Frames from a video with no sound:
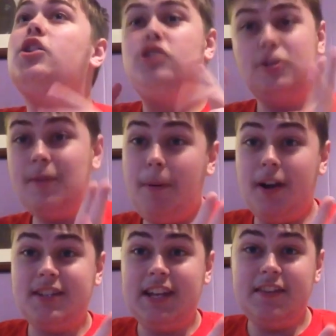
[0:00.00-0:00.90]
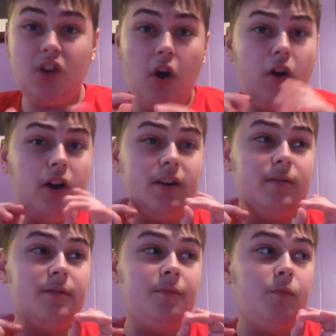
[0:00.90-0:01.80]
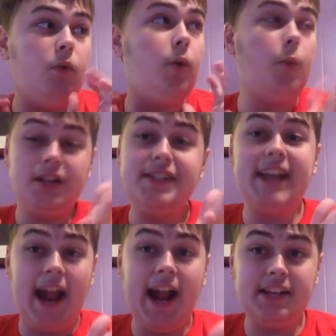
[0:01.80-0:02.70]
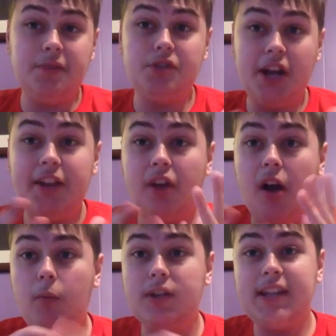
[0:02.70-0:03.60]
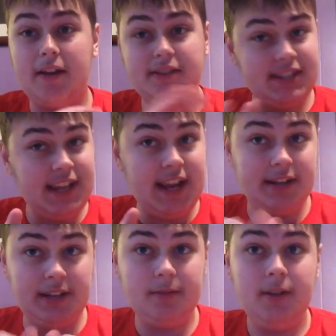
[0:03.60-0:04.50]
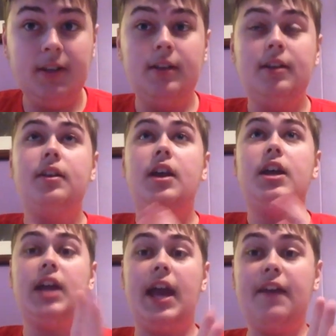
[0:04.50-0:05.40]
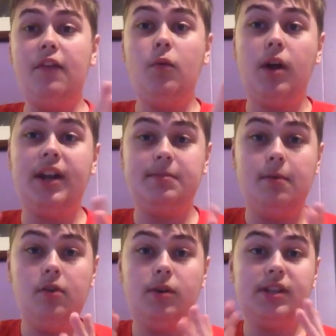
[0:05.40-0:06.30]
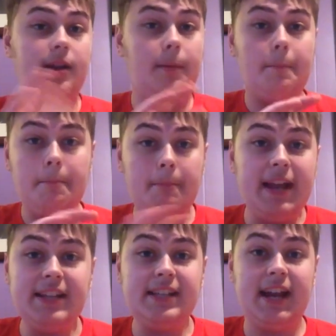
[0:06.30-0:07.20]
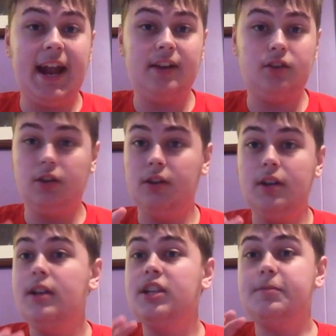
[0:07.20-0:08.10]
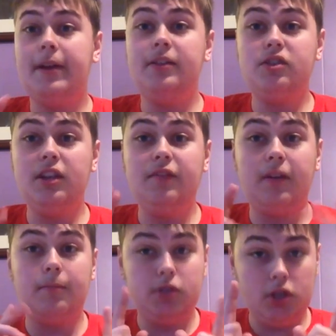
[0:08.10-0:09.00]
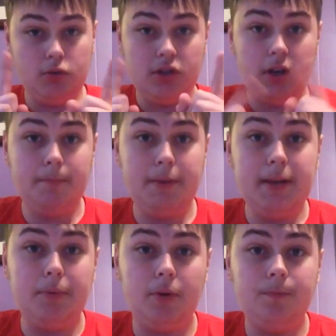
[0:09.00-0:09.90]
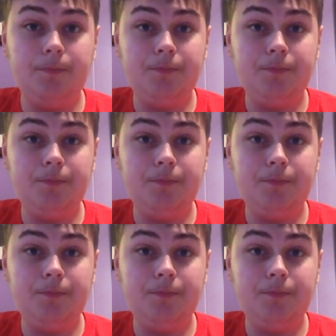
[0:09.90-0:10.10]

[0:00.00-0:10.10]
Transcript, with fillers: Two more positives are, well, one's the acting, which I thought was outstanding. Everyone in this movie was an amazing actor, especially from two certain people